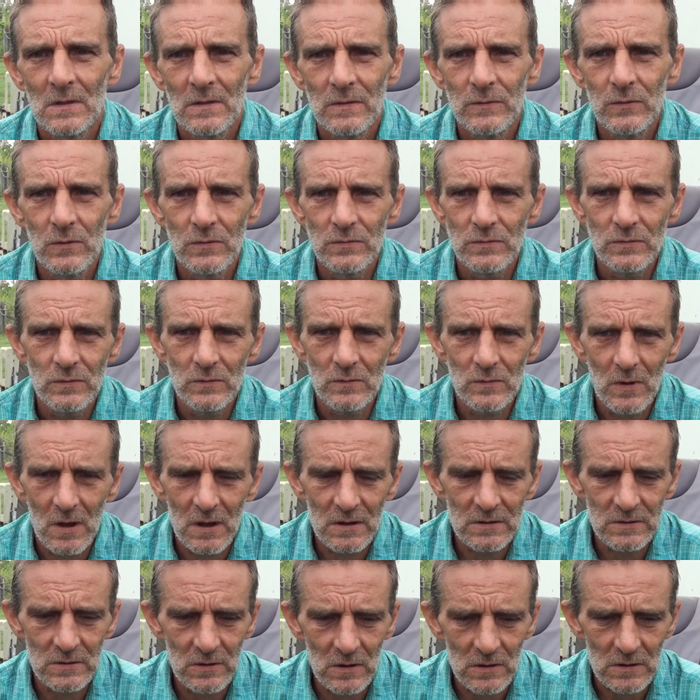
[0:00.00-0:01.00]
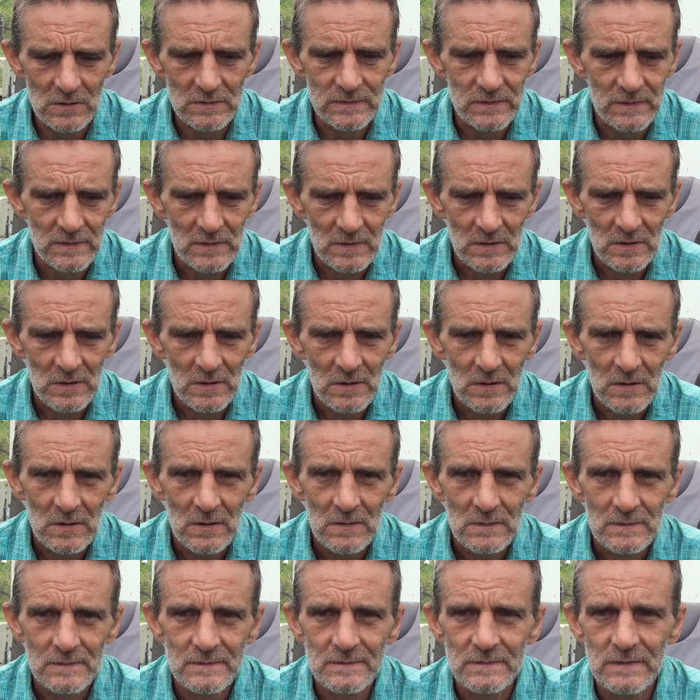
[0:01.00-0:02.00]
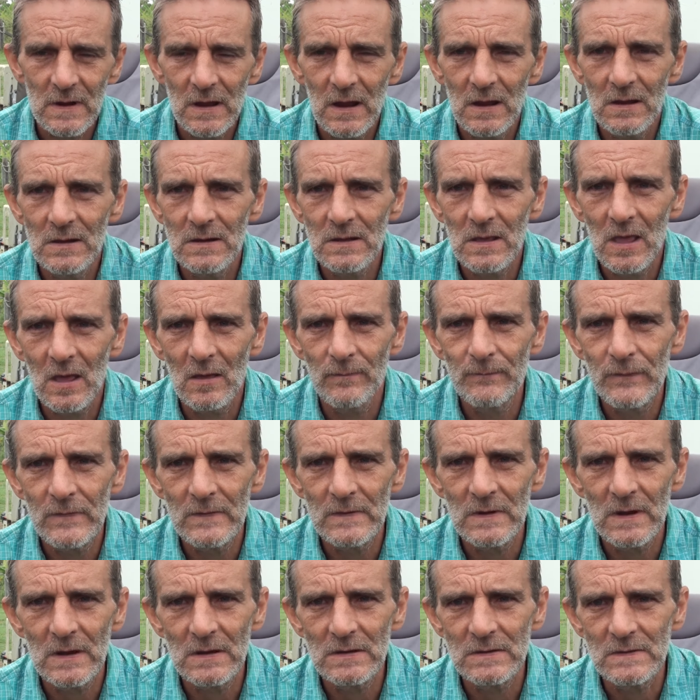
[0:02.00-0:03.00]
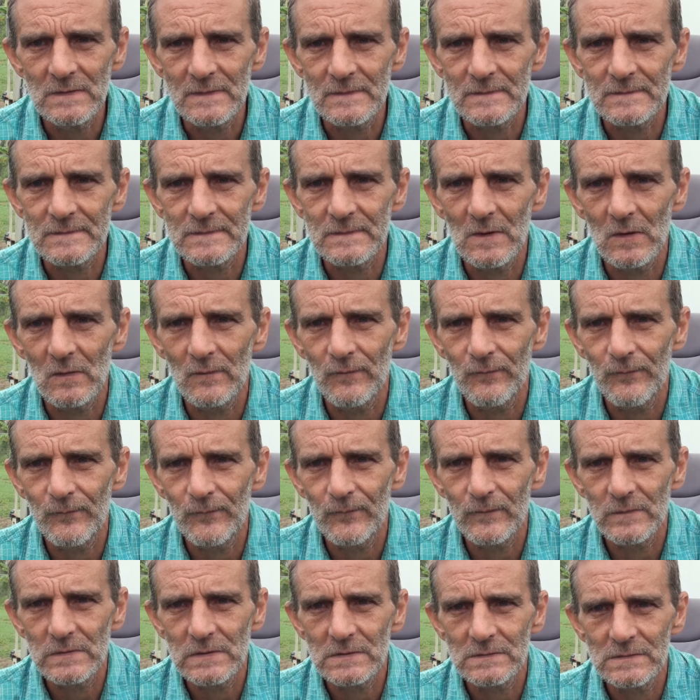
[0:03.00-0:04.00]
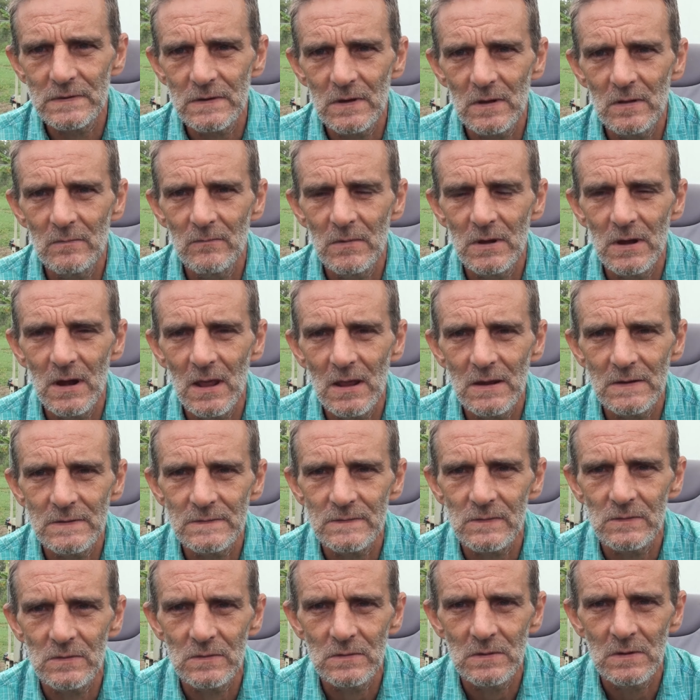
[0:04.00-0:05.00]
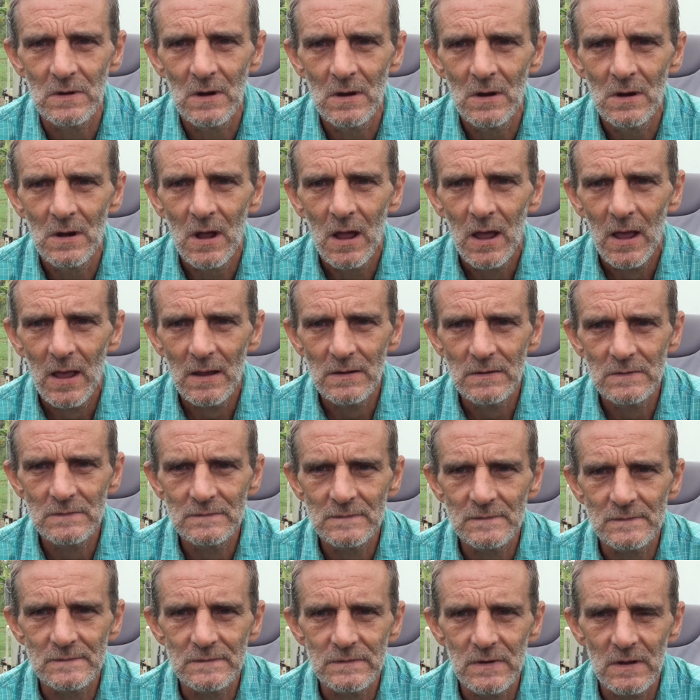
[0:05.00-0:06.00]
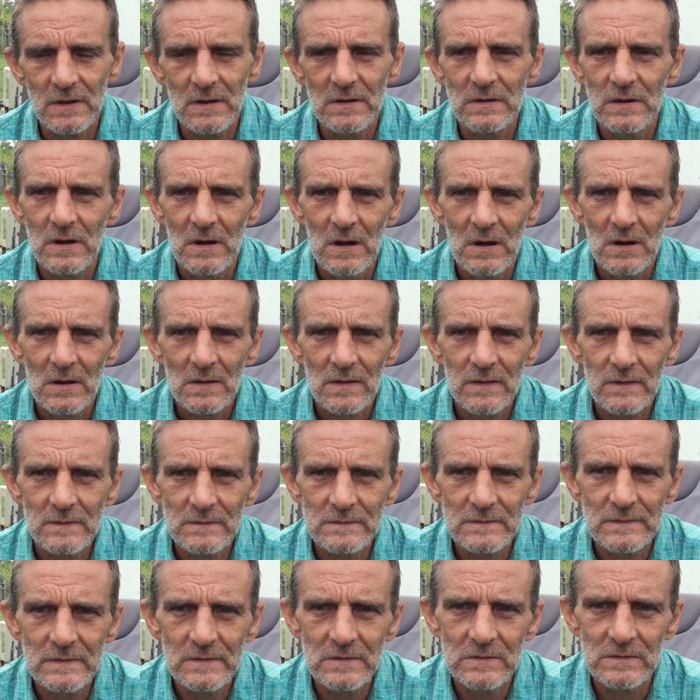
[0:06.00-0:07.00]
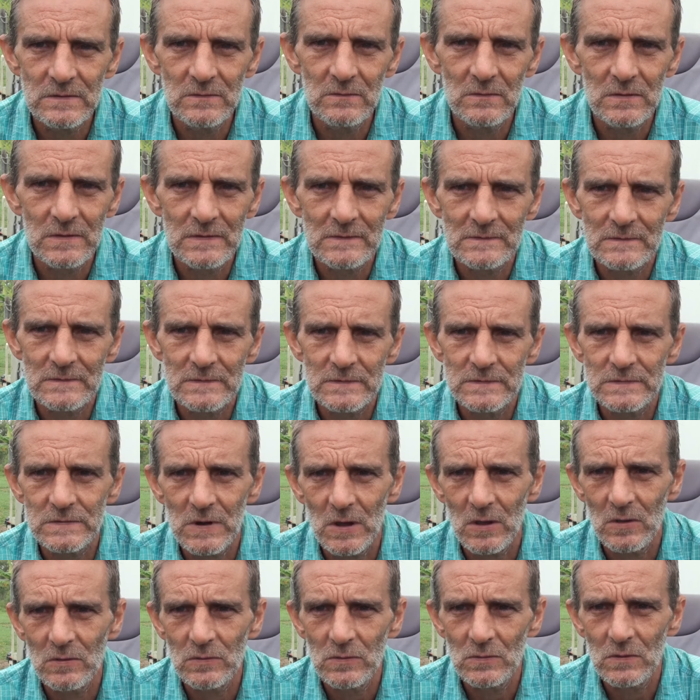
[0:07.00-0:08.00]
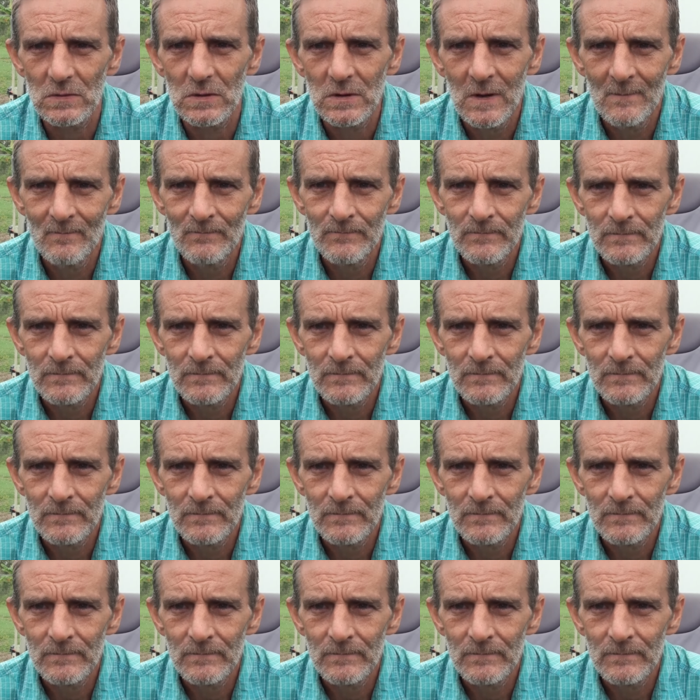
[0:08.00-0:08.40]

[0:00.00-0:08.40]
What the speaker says: You are not standing up in any self-determination and instead continuing to show your